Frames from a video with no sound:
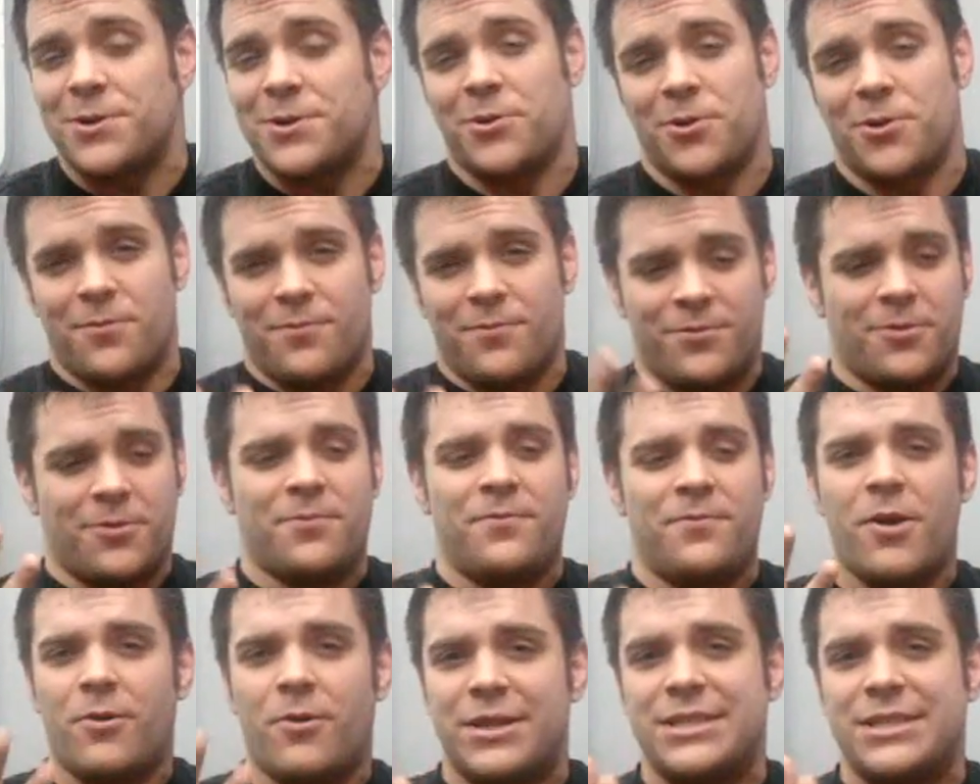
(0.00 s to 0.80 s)
So
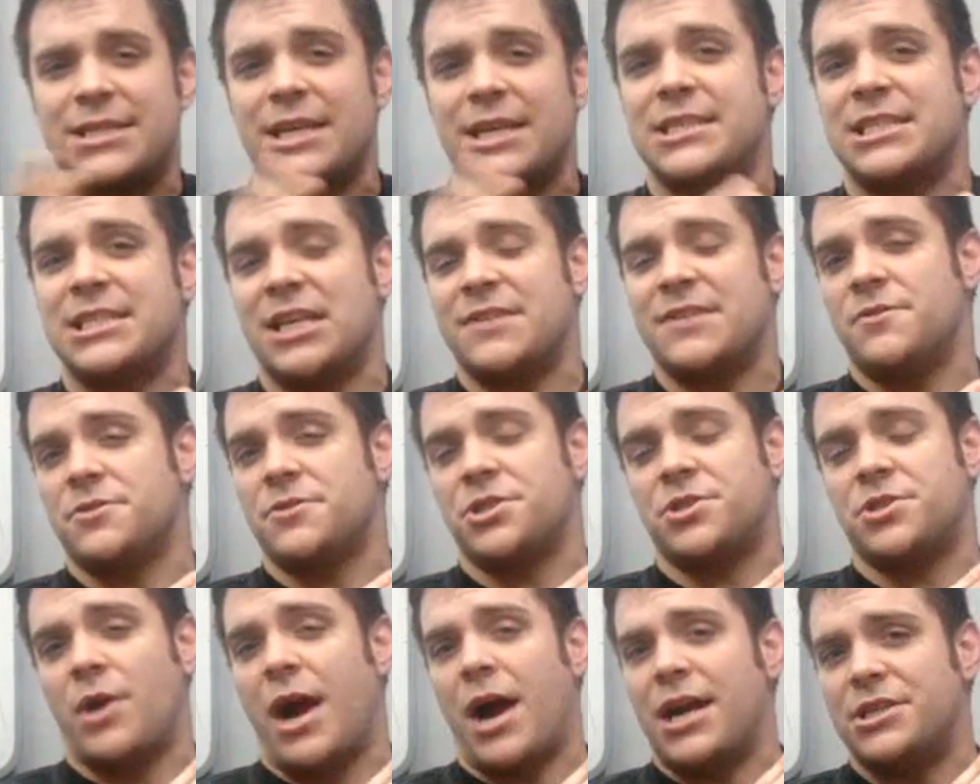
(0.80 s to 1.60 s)
they're very
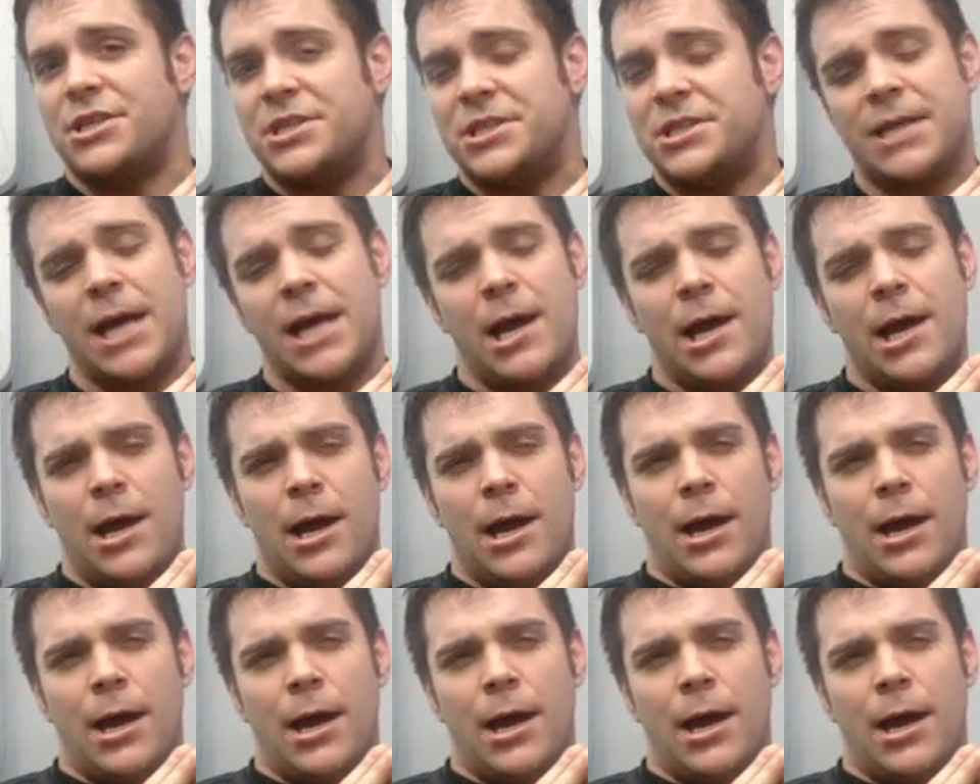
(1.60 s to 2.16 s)
successful strategies.